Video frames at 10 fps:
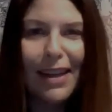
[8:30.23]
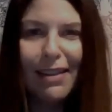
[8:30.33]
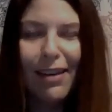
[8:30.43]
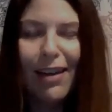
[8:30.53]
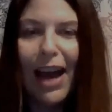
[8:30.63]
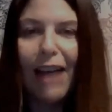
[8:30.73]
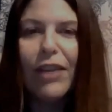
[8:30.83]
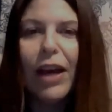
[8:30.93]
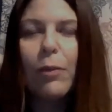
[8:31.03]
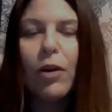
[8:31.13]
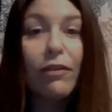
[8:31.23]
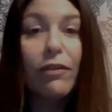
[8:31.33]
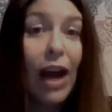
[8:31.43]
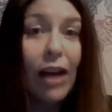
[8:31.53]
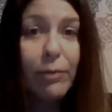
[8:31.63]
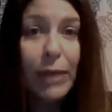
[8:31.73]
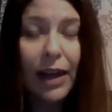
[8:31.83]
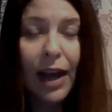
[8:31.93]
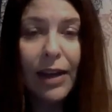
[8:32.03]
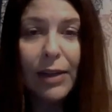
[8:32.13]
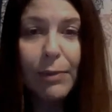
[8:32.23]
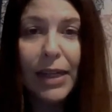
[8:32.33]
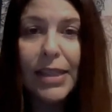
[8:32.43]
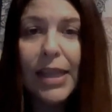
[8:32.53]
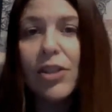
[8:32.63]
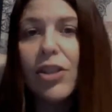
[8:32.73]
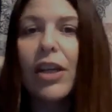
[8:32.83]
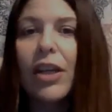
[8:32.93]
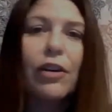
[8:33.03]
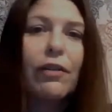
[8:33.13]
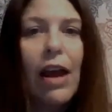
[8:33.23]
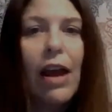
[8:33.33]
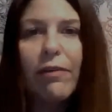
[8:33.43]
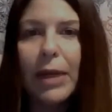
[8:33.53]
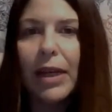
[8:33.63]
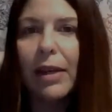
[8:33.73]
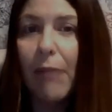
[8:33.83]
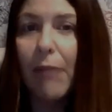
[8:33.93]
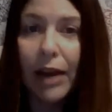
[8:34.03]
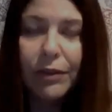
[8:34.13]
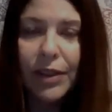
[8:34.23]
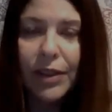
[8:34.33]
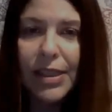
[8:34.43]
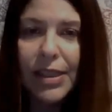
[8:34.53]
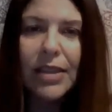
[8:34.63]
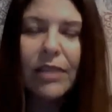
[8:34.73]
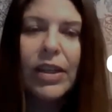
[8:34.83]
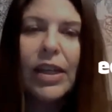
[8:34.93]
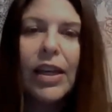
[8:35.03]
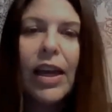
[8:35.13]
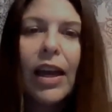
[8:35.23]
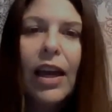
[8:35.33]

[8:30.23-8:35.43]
and they'll have them, or five minute guided meditation, or five minute mindfulness activity.